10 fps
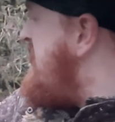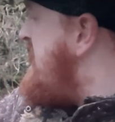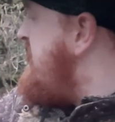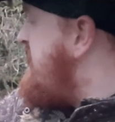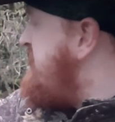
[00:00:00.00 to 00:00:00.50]

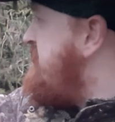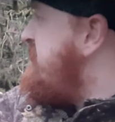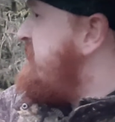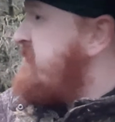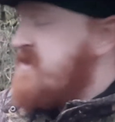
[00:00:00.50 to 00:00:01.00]
and then
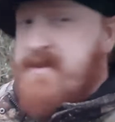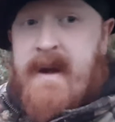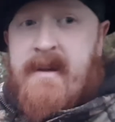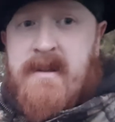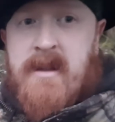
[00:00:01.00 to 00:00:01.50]

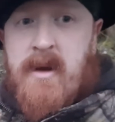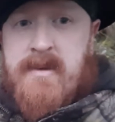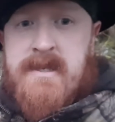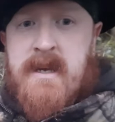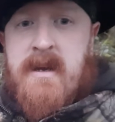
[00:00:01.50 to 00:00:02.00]
surrounding
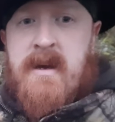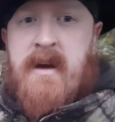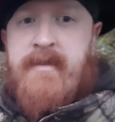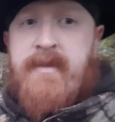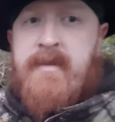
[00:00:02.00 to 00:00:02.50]
logs, I've